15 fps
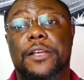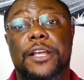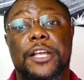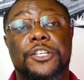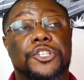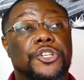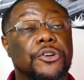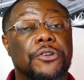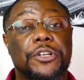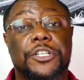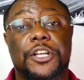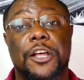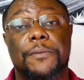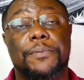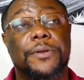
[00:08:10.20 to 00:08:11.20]
Insurance
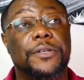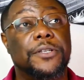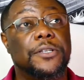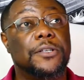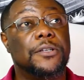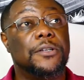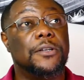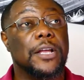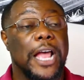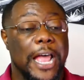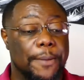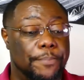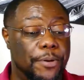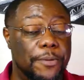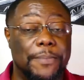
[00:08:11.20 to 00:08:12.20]
companies,
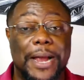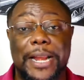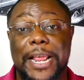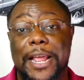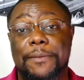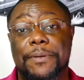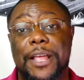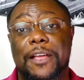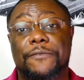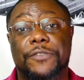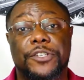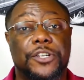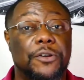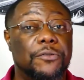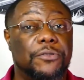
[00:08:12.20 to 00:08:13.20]
I put my name down for
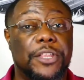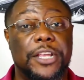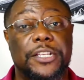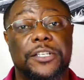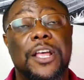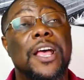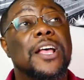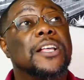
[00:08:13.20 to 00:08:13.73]
certain things.